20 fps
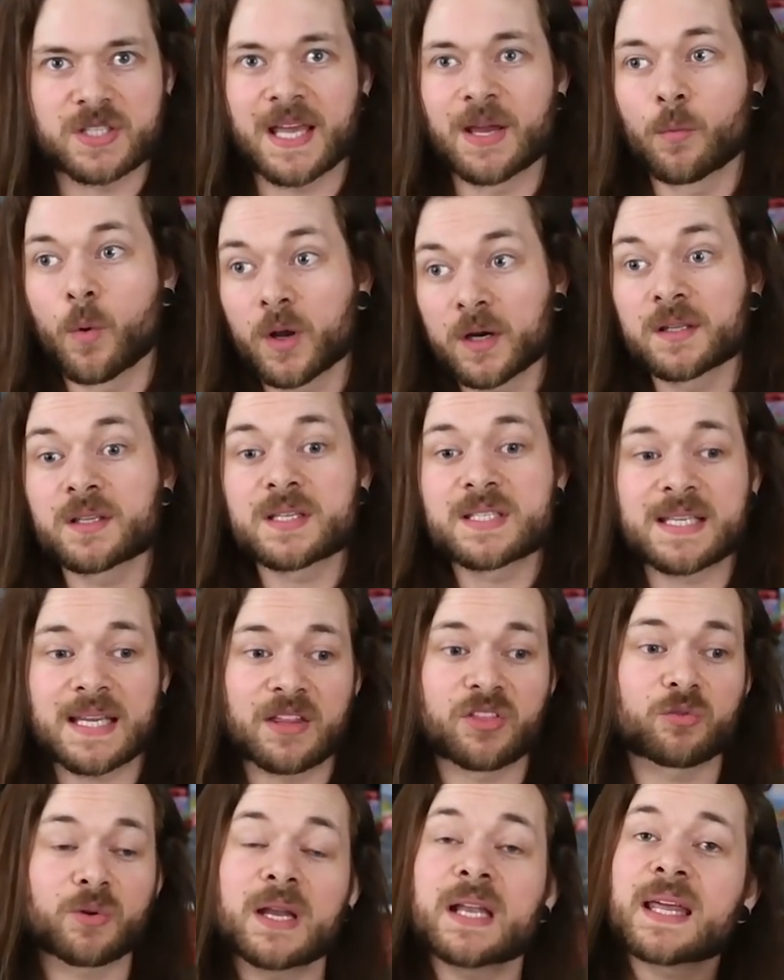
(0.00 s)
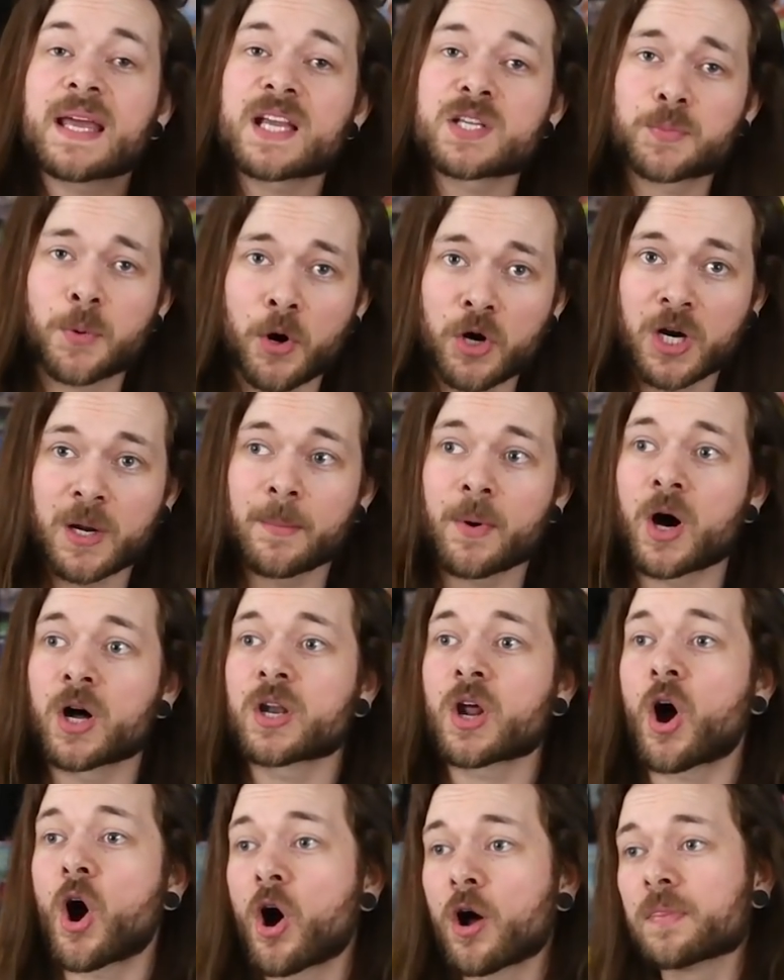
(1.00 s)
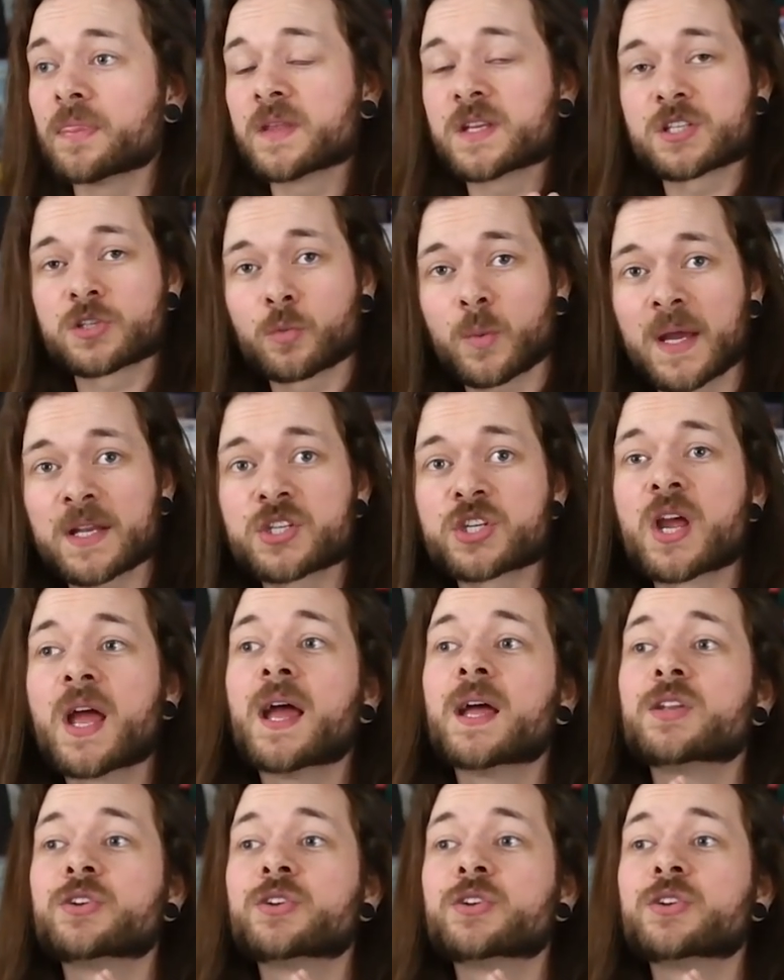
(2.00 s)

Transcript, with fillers: They wanted to see three D S Pokemon on the Switch.